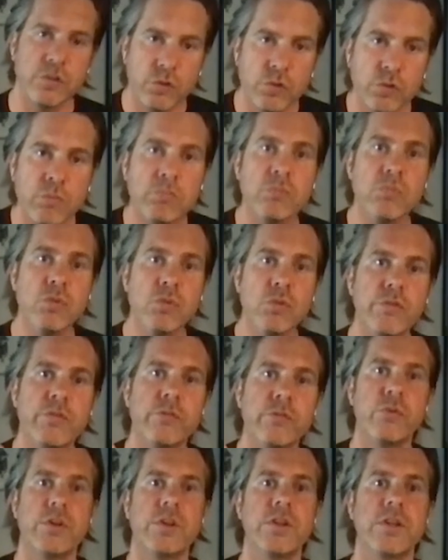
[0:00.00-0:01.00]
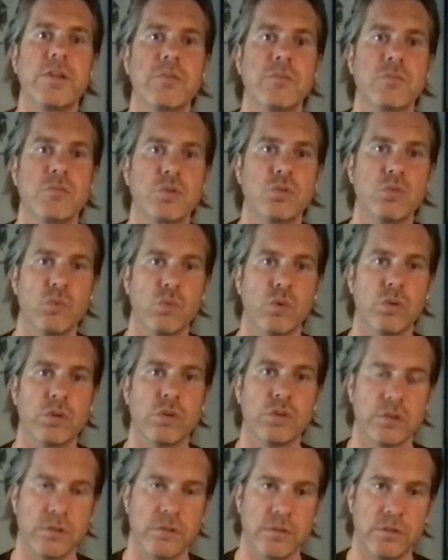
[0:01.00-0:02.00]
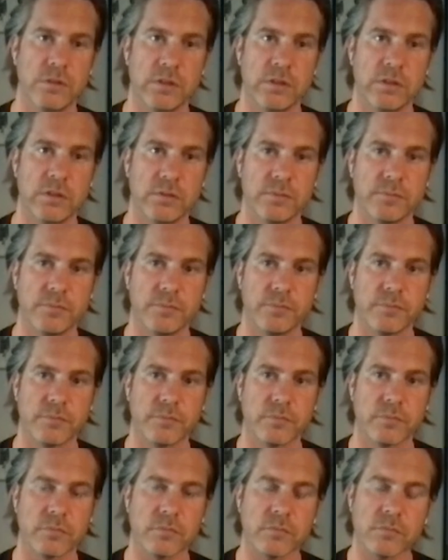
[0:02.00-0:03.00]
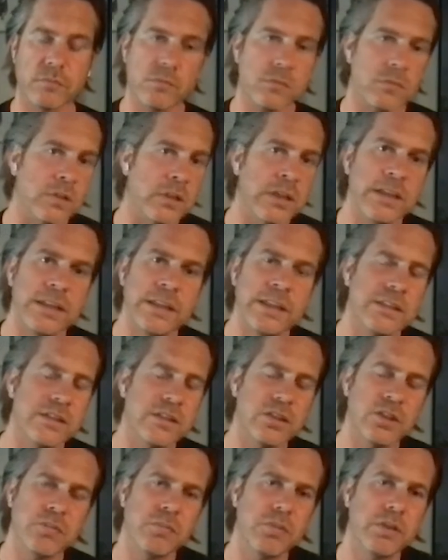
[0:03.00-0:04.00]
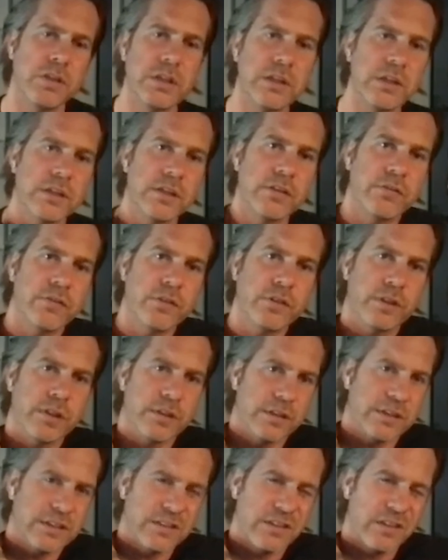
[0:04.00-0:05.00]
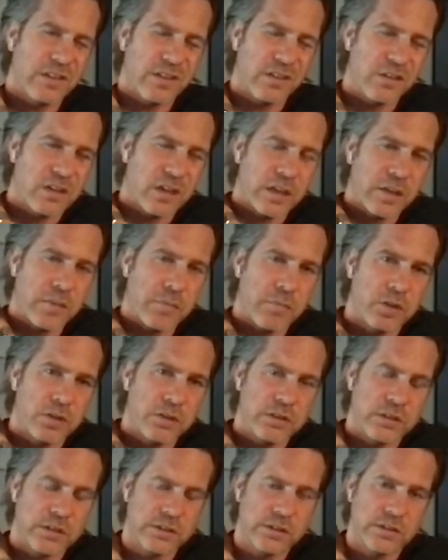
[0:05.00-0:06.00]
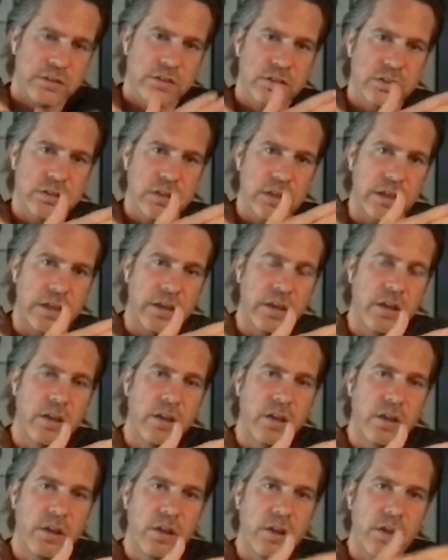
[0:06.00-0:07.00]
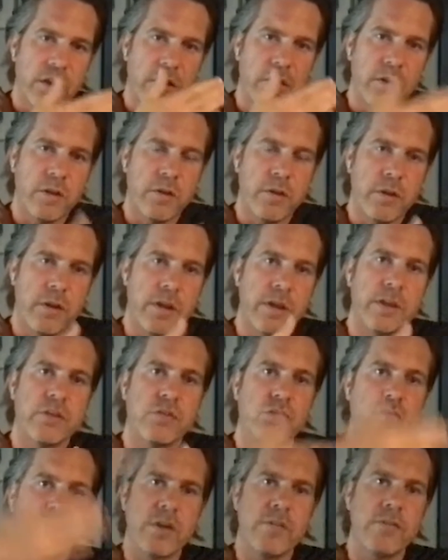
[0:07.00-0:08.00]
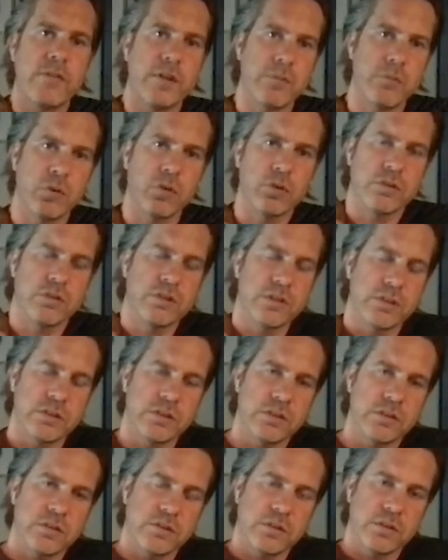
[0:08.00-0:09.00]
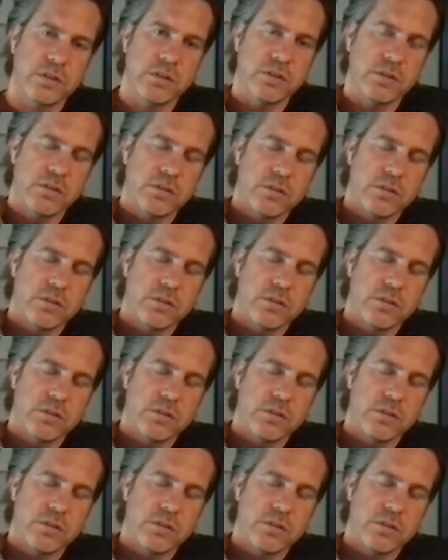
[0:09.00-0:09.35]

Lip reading: You move with him towards something. That's a completely different thing. That's not like a montage. It's just like a traveling montage. Yeah.